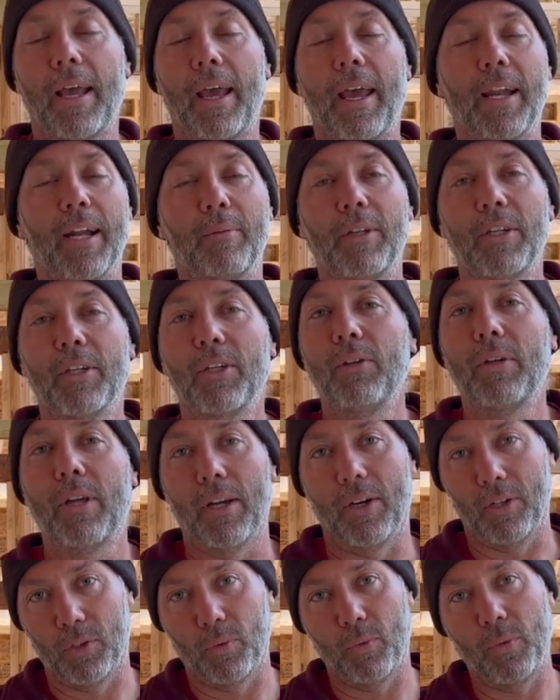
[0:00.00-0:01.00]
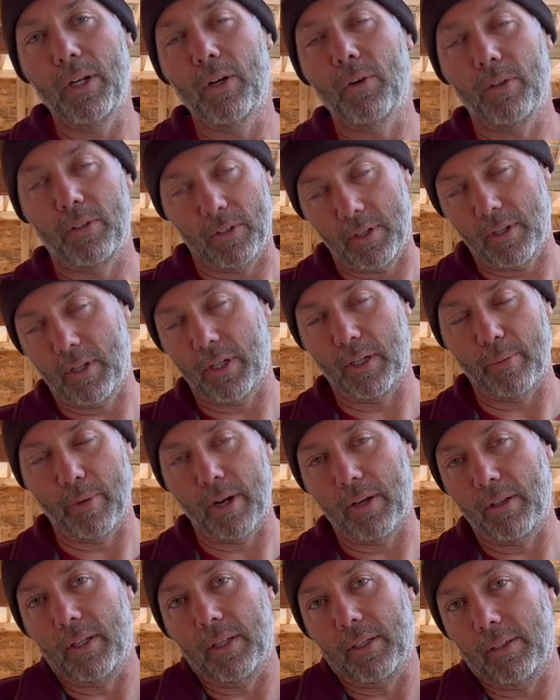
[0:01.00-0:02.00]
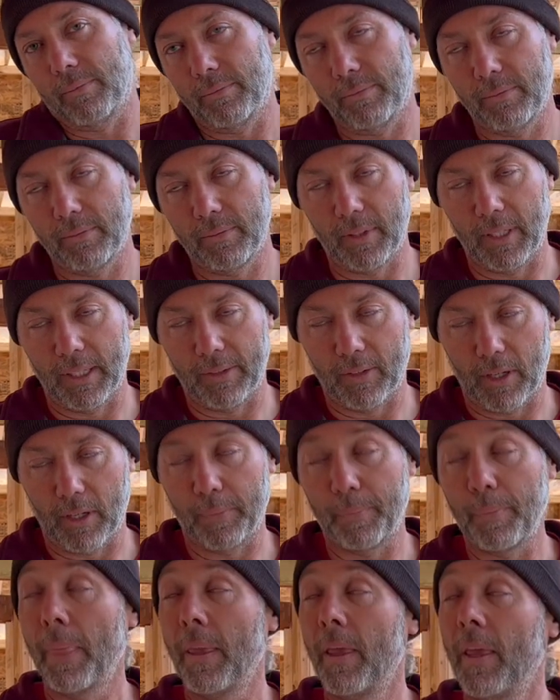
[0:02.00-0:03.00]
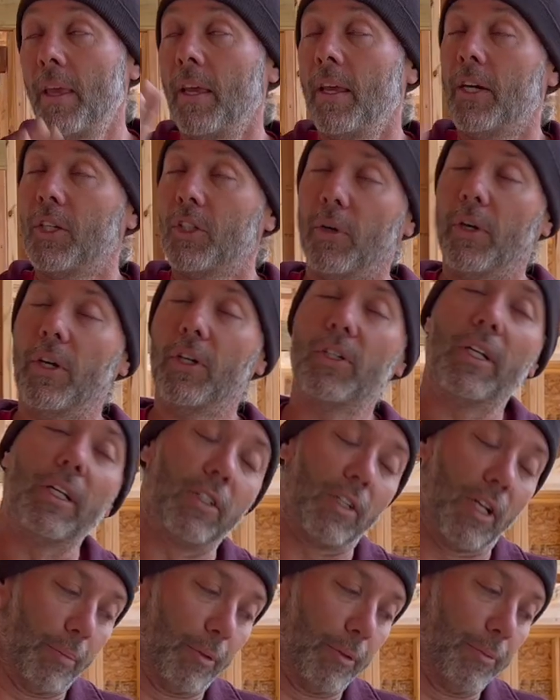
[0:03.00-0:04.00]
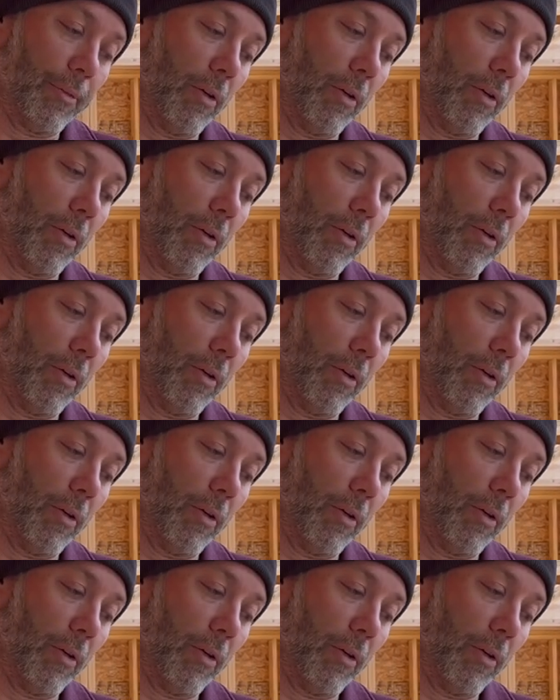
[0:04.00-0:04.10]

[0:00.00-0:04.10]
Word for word: And I'm like, "Who cares? We know what they're talking about. Like, leave it alone." So here's an example.